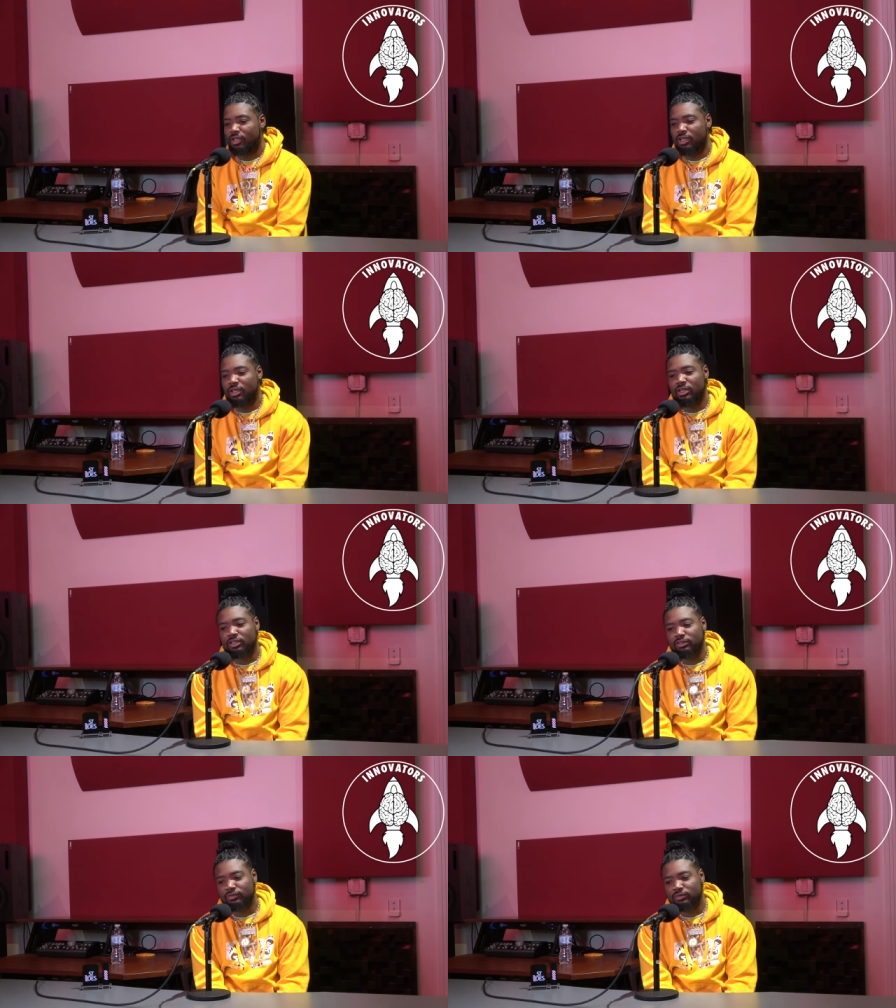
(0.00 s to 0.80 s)

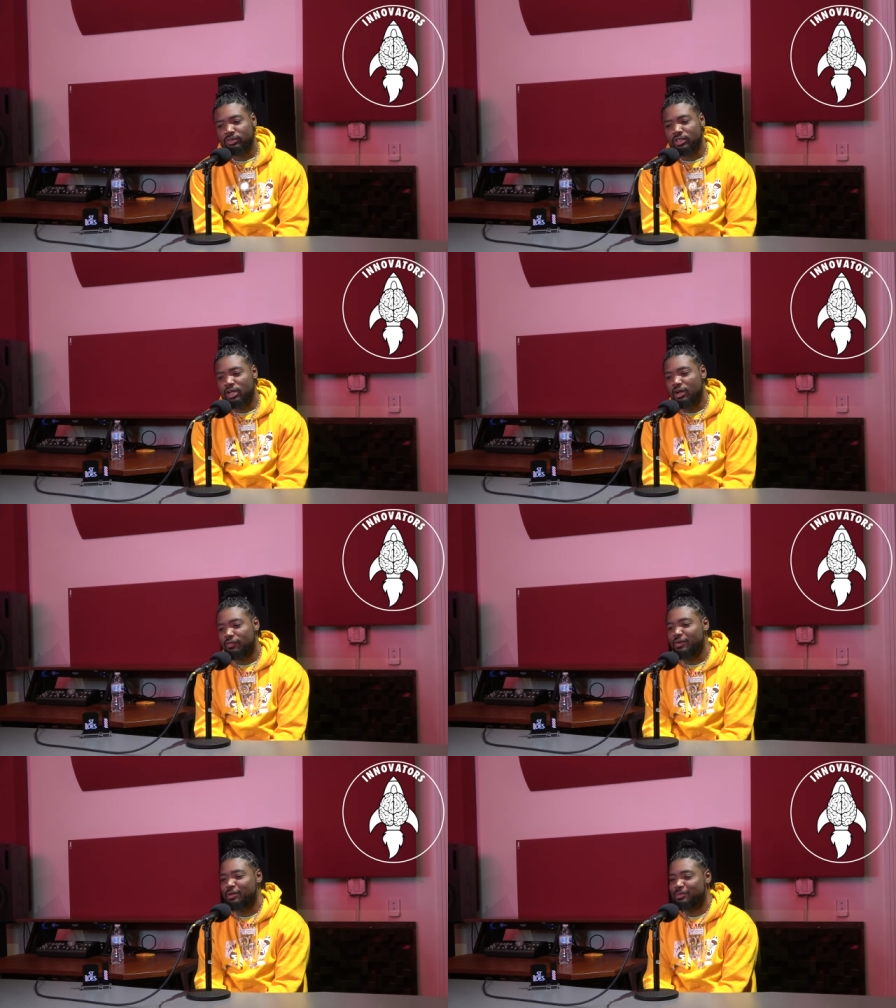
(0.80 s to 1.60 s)
Uh, I'm
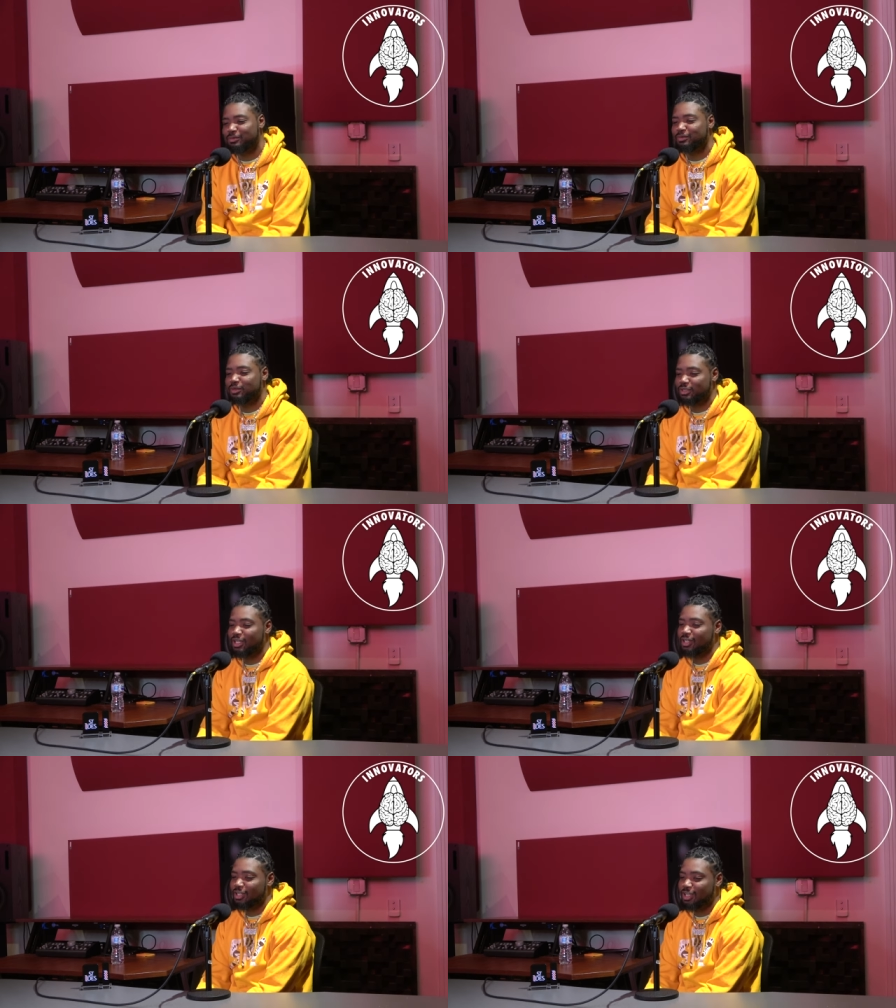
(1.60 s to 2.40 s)
from
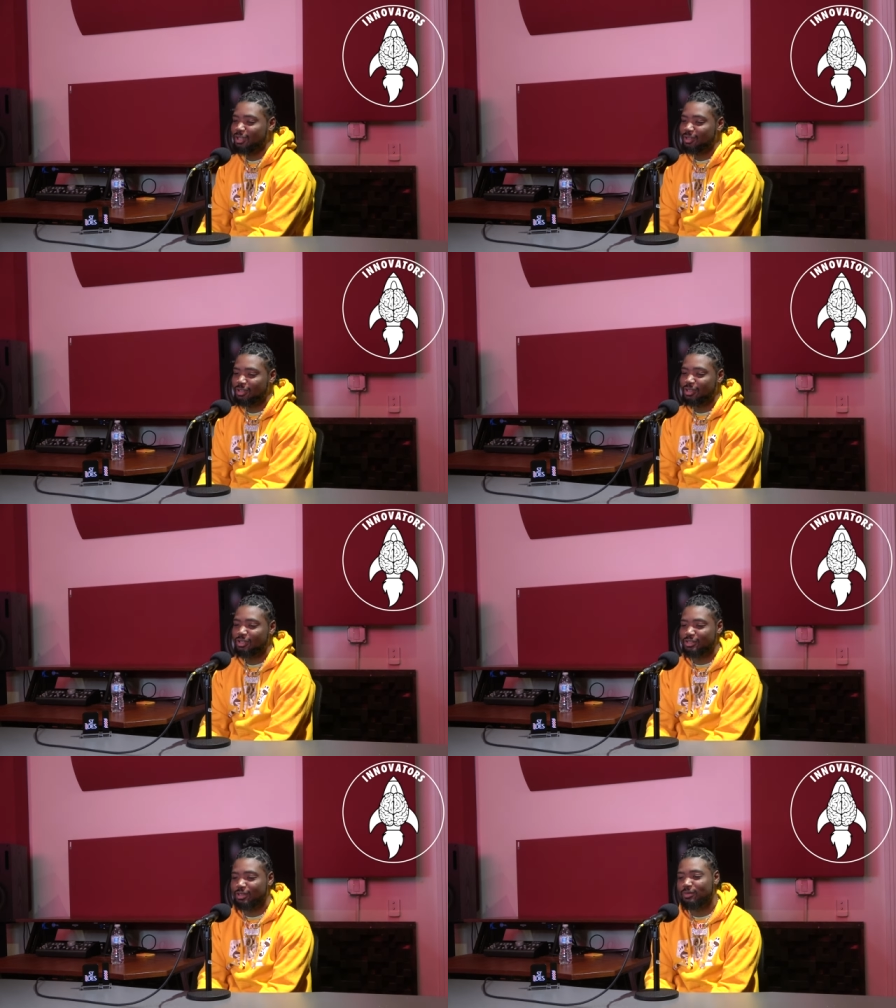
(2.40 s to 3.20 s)
San Diego, you
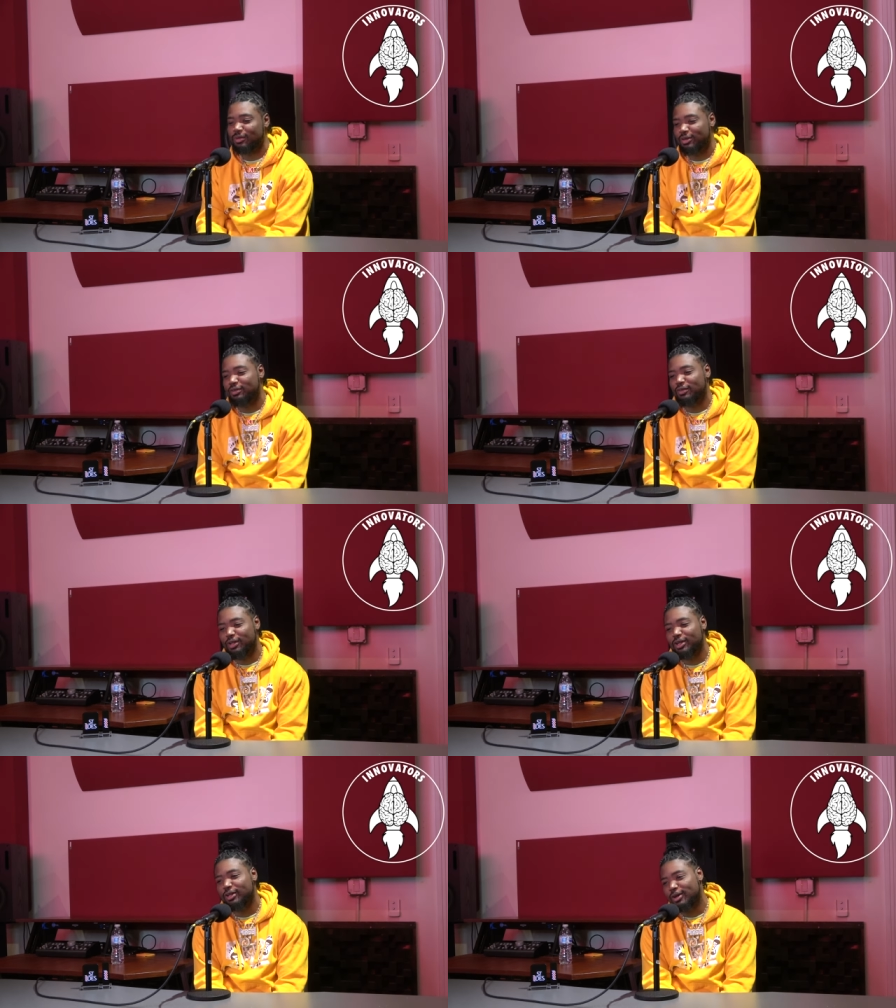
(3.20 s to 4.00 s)
know, somewhere over
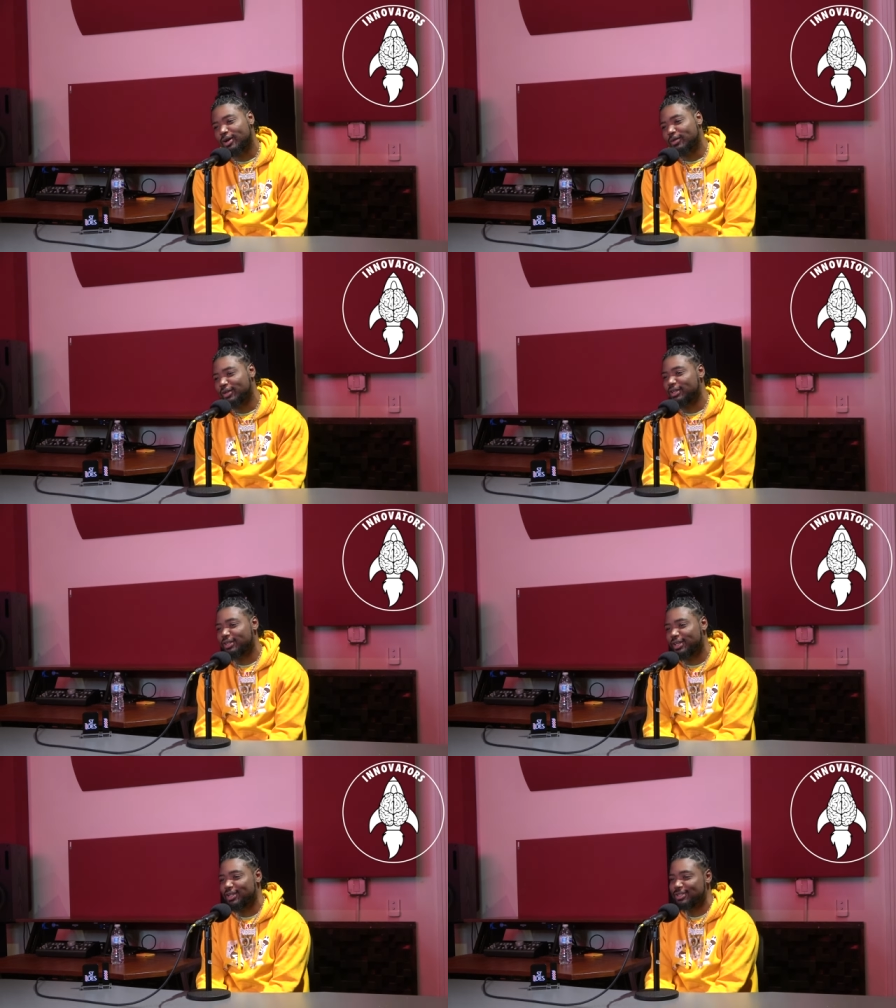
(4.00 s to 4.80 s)
there. You know, I don't really
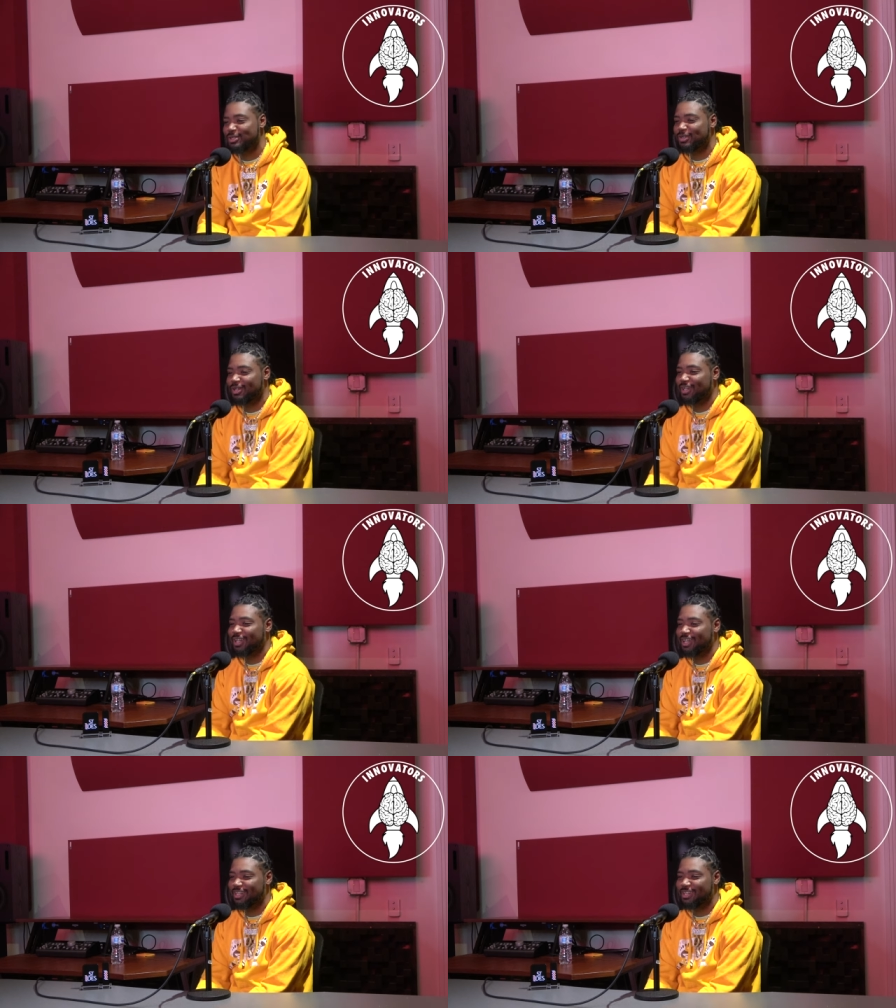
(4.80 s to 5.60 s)
get into all
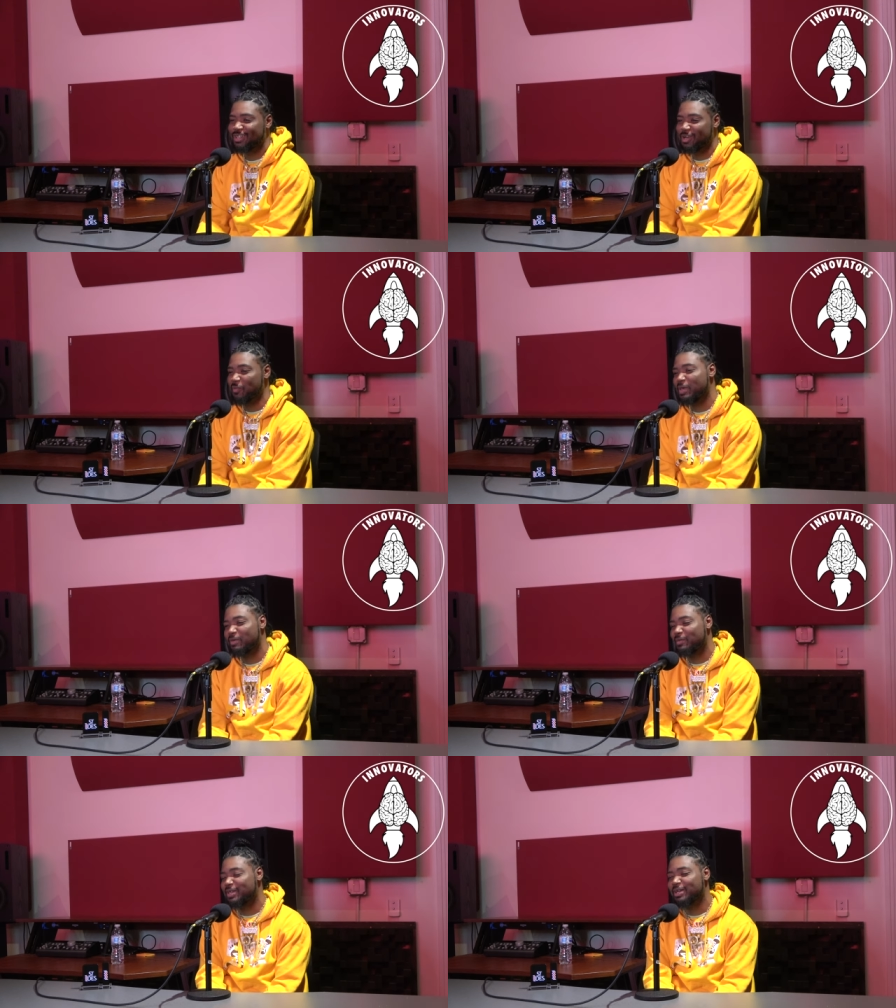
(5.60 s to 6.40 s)
that. You know, yeah. them
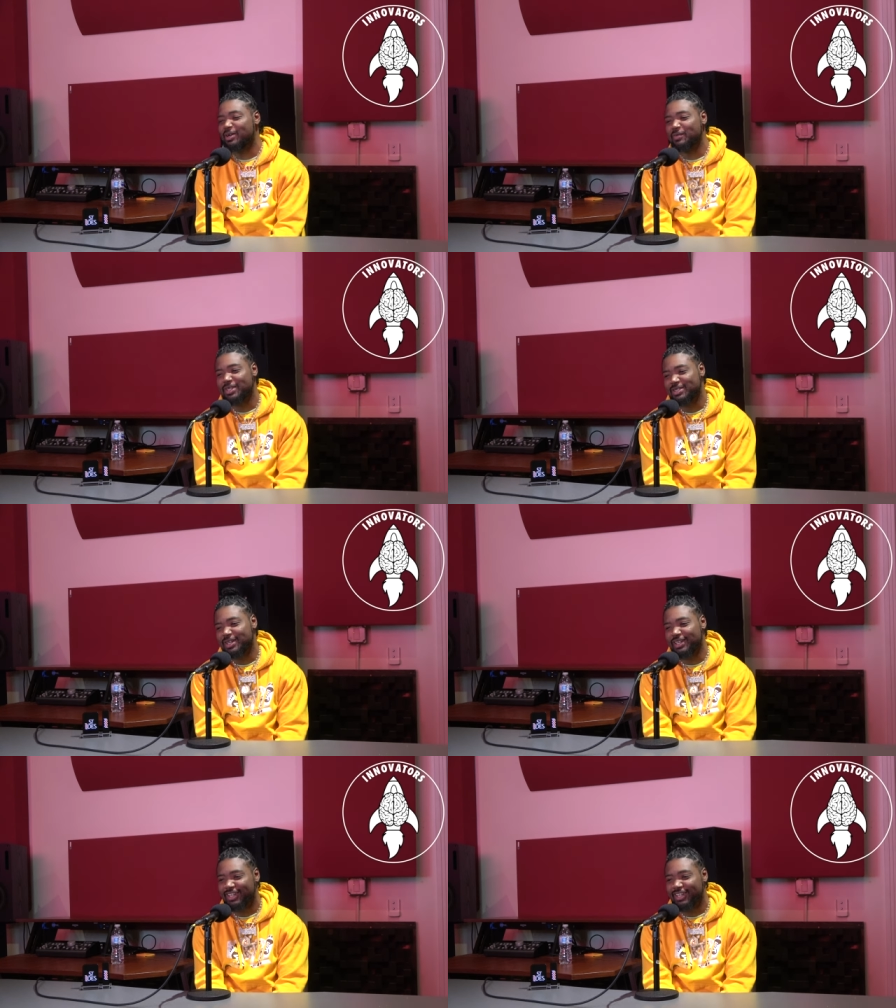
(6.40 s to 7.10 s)
people be on me trying